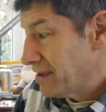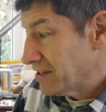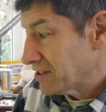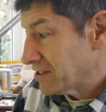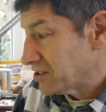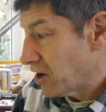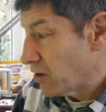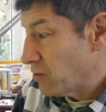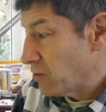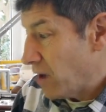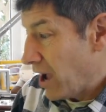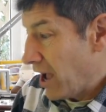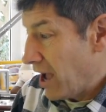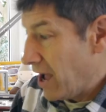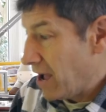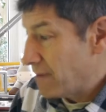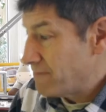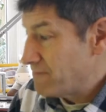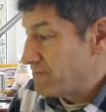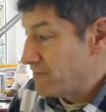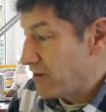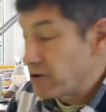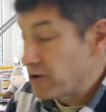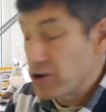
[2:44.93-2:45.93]
So,
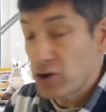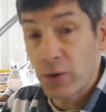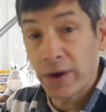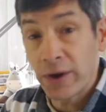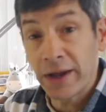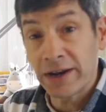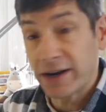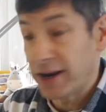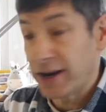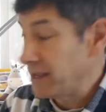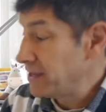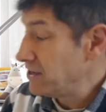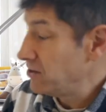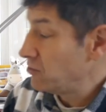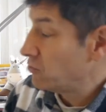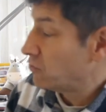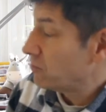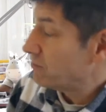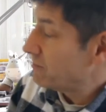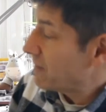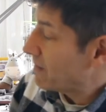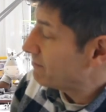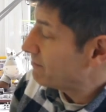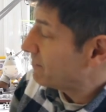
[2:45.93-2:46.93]
um, very quickly, you
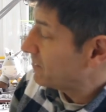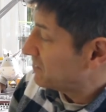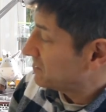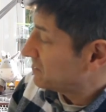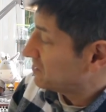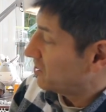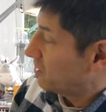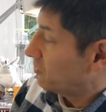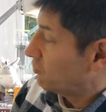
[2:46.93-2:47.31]
remember there's